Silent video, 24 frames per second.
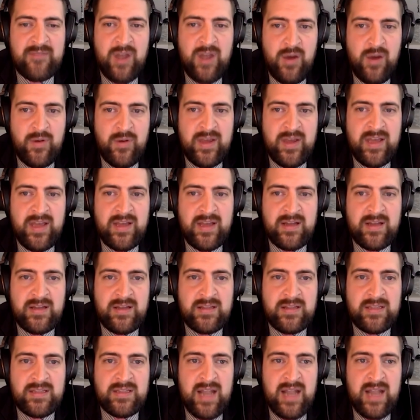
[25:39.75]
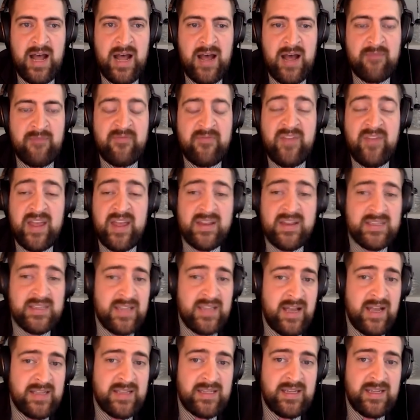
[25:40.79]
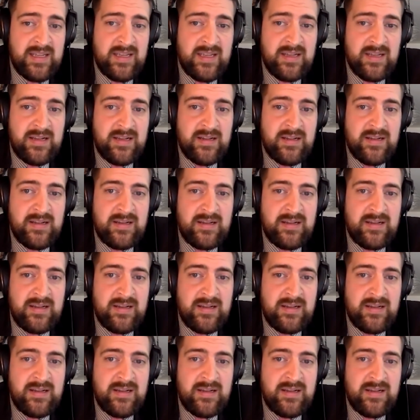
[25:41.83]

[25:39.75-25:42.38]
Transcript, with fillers: knowing that I'm fantasizing